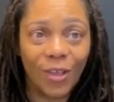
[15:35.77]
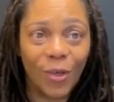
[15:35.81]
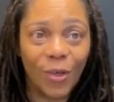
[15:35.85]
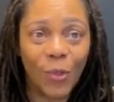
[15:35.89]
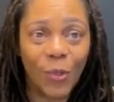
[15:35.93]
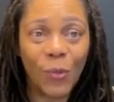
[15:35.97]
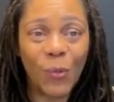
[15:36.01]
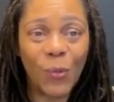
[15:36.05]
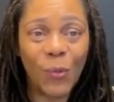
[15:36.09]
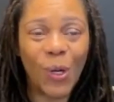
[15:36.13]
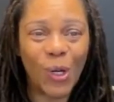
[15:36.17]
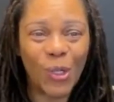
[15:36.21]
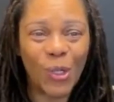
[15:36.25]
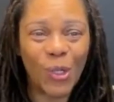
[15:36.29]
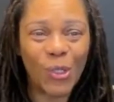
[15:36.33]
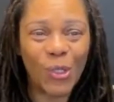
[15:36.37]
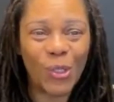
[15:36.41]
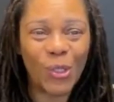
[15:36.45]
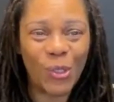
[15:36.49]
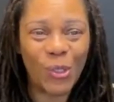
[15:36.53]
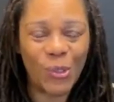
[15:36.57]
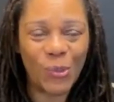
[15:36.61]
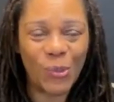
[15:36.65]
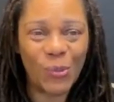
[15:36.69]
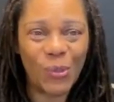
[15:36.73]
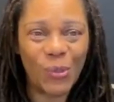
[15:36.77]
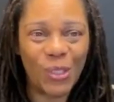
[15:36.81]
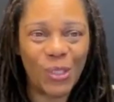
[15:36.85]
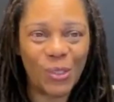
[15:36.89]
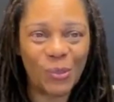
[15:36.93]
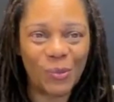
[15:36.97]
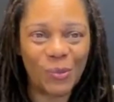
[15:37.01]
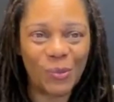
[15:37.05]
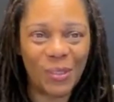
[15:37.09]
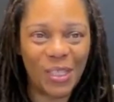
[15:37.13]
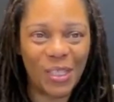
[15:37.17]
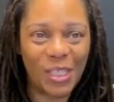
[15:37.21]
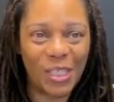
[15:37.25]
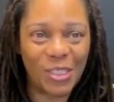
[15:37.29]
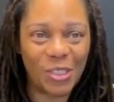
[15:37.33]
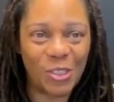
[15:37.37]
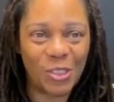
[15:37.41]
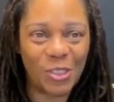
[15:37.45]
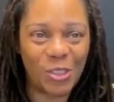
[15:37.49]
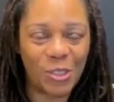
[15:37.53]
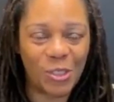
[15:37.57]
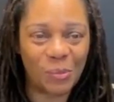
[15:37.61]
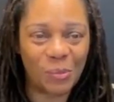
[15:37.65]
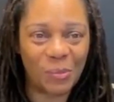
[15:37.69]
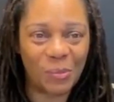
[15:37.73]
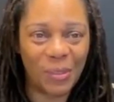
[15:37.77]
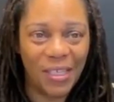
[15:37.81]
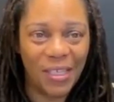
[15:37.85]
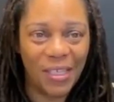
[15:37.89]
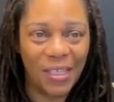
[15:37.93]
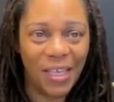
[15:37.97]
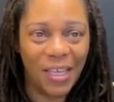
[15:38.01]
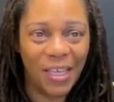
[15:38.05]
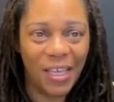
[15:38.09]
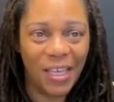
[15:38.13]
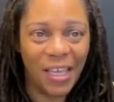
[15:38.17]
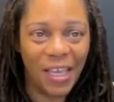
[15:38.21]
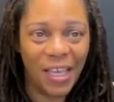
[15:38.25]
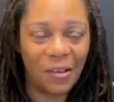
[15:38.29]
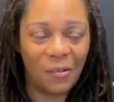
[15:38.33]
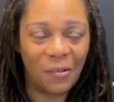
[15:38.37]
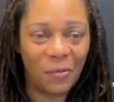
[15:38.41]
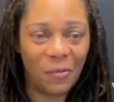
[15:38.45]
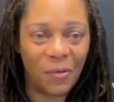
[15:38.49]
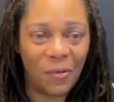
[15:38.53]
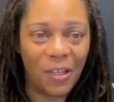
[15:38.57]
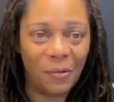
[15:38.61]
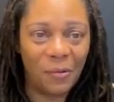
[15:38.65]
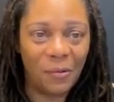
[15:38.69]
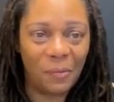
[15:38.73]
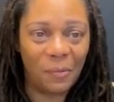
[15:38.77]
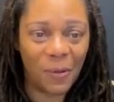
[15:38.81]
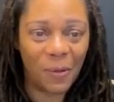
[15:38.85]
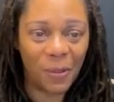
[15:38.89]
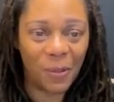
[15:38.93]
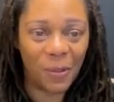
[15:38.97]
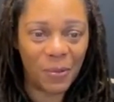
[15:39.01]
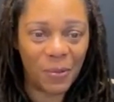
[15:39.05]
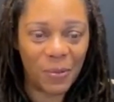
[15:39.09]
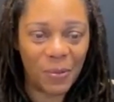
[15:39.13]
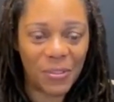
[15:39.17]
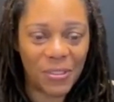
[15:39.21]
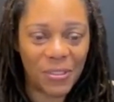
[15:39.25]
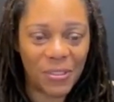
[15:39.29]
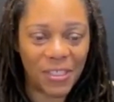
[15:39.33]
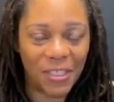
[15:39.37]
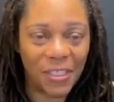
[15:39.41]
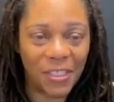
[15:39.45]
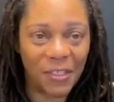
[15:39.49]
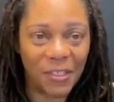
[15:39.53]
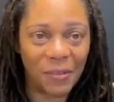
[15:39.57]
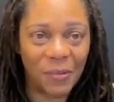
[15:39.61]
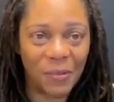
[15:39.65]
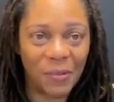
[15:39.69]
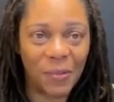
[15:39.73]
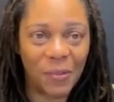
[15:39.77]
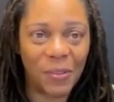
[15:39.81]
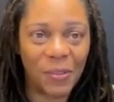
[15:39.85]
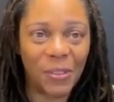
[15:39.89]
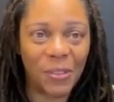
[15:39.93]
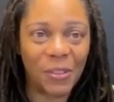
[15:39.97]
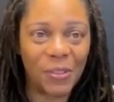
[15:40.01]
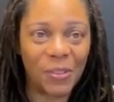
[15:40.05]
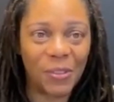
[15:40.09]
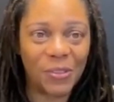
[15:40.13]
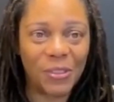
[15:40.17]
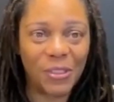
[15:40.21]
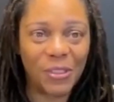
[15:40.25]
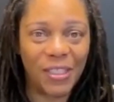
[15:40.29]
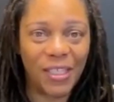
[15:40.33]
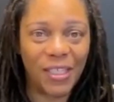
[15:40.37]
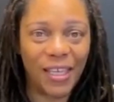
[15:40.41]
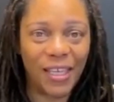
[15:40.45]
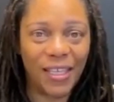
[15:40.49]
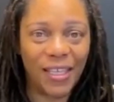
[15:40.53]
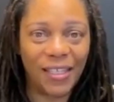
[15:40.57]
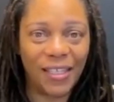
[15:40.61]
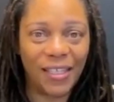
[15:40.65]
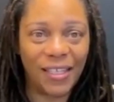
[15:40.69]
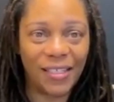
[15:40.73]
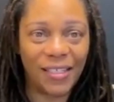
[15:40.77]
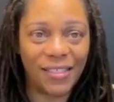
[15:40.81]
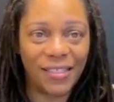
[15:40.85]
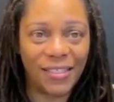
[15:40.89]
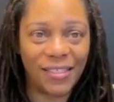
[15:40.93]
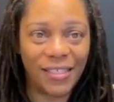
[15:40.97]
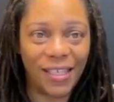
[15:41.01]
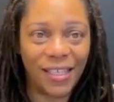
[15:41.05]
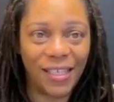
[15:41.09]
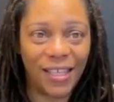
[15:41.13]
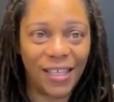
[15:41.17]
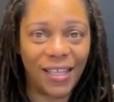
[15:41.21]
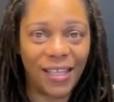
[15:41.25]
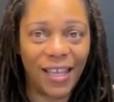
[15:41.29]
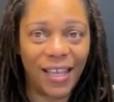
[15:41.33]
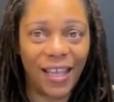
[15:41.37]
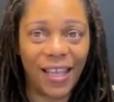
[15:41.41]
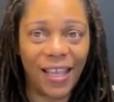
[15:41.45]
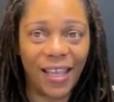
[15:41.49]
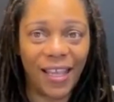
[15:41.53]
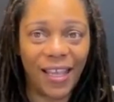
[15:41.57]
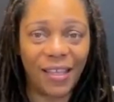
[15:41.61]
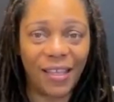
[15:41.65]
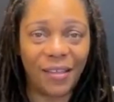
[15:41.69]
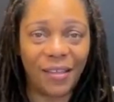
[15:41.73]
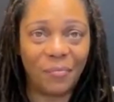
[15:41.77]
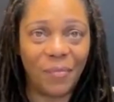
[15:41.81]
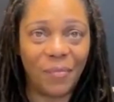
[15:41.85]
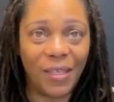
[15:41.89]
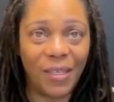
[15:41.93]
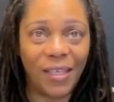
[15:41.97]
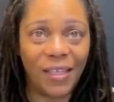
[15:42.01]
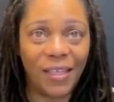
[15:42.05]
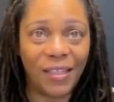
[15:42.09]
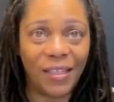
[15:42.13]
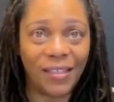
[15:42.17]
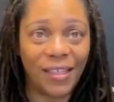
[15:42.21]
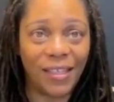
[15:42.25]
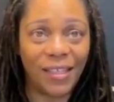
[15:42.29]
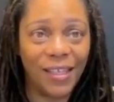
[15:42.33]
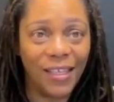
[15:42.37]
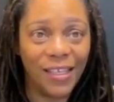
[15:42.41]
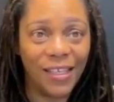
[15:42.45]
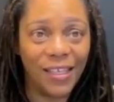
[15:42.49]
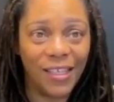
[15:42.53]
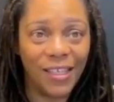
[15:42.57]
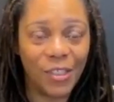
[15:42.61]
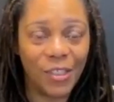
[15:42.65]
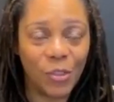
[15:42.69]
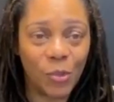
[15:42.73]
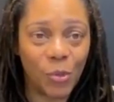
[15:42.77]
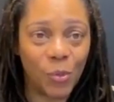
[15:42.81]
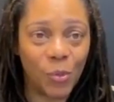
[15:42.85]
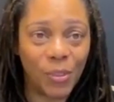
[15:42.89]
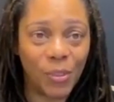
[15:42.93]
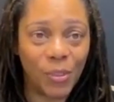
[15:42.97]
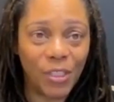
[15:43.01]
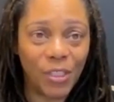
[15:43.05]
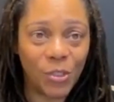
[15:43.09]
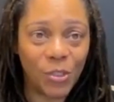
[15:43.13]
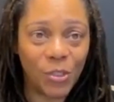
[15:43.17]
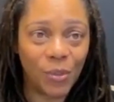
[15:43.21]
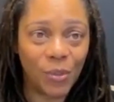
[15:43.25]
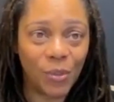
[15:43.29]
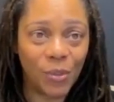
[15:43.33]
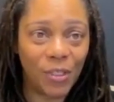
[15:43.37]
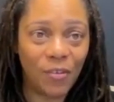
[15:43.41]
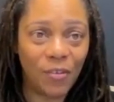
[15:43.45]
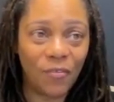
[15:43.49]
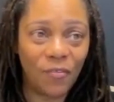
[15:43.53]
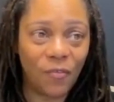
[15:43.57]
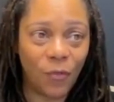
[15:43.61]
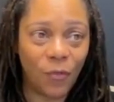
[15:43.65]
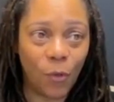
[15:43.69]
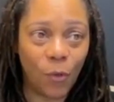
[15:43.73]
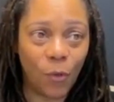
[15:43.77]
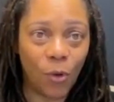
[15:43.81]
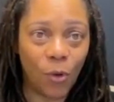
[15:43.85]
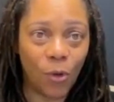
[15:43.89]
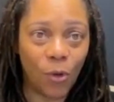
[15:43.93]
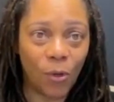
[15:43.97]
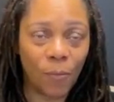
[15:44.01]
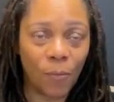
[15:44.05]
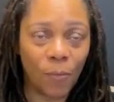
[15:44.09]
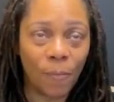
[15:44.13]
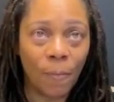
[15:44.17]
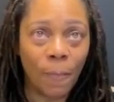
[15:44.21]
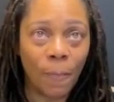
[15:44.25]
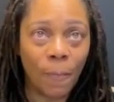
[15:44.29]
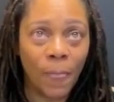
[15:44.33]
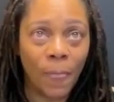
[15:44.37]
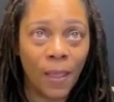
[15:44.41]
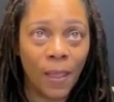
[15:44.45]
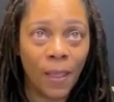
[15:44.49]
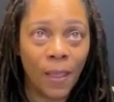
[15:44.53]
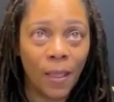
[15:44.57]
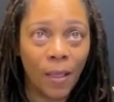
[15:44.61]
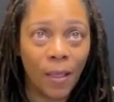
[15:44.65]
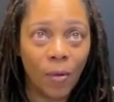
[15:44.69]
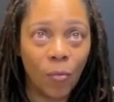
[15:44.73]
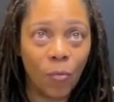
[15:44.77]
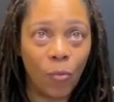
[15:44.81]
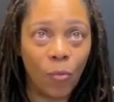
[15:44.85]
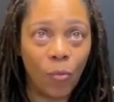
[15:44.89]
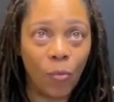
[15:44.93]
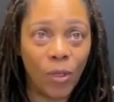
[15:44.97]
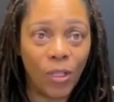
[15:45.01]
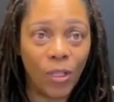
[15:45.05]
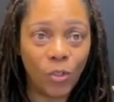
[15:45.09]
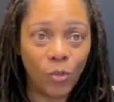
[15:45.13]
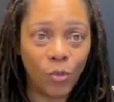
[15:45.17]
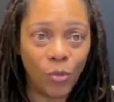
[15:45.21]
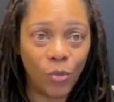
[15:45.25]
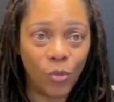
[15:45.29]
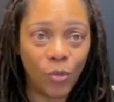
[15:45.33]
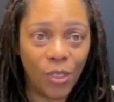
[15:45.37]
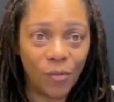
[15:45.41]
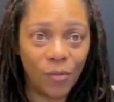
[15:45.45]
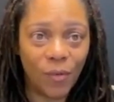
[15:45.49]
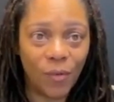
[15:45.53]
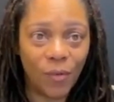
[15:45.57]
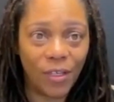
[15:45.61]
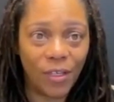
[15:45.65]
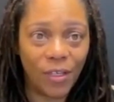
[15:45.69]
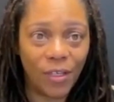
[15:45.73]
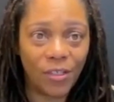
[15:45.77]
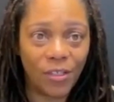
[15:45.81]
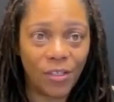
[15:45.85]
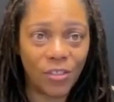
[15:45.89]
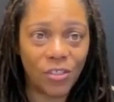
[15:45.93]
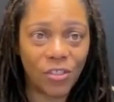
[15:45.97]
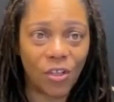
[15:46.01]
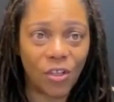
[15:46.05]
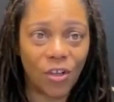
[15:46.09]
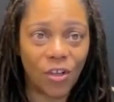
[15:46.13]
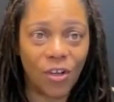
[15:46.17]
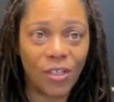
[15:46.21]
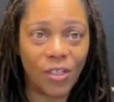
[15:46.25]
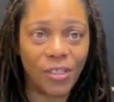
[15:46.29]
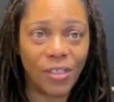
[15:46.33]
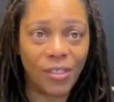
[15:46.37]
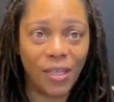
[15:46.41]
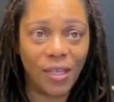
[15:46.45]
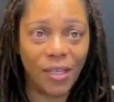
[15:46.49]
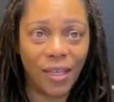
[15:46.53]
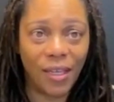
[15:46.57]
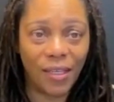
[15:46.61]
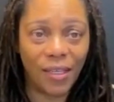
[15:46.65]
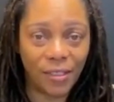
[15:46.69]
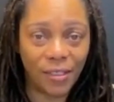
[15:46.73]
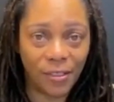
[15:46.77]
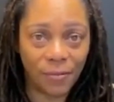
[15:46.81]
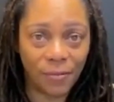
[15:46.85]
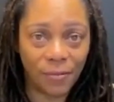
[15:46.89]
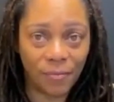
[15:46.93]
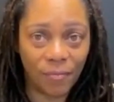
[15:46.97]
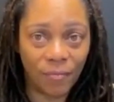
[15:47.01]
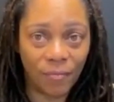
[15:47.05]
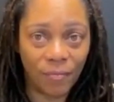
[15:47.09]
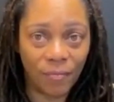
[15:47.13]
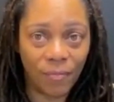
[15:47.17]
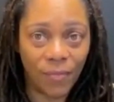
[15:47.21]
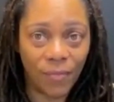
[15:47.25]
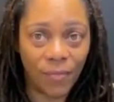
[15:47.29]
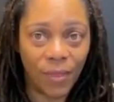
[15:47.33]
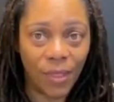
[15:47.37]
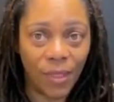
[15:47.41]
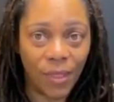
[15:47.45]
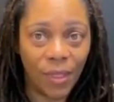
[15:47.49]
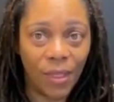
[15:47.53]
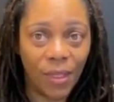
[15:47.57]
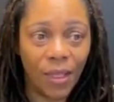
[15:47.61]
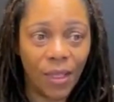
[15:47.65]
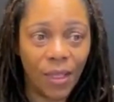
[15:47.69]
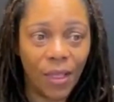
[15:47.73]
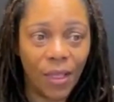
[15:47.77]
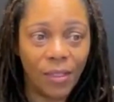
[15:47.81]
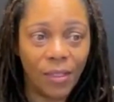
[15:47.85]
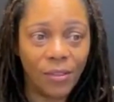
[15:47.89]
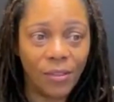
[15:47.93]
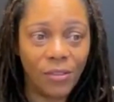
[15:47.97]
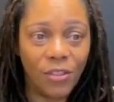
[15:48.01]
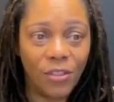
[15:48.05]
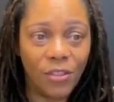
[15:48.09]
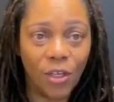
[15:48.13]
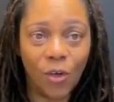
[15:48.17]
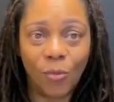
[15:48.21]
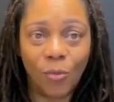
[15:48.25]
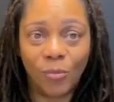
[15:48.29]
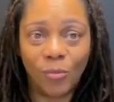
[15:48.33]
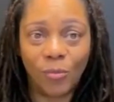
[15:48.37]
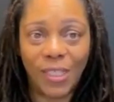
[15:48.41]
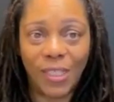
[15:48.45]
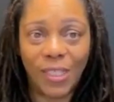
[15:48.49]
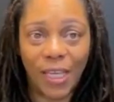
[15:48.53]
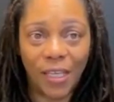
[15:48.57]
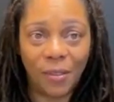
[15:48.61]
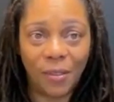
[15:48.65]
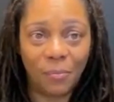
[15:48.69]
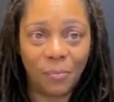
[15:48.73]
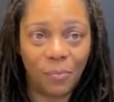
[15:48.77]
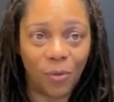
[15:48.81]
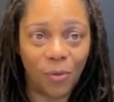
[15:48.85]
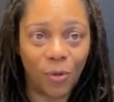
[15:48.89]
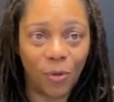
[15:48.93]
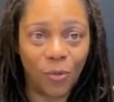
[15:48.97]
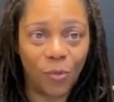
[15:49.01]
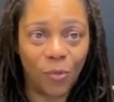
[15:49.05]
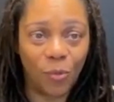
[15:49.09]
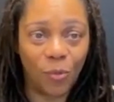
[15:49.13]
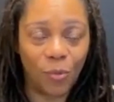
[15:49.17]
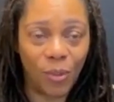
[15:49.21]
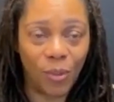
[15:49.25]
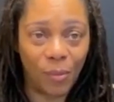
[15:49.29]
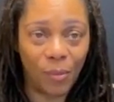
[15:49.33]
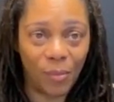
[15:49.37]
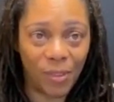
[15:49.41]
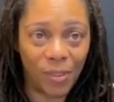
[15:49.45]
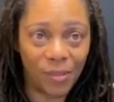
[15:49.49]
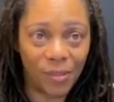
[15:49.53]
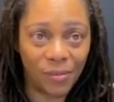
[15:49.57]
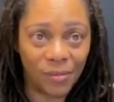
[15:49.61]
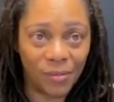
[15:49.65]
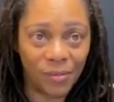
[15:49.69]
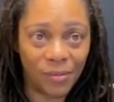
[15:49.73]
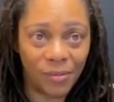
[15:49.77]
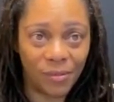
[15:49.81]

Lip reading: Who are you in the relationship? I read a post earlier today that said, hey, men, in 2024, when you get ready to start dating, don't date broke women.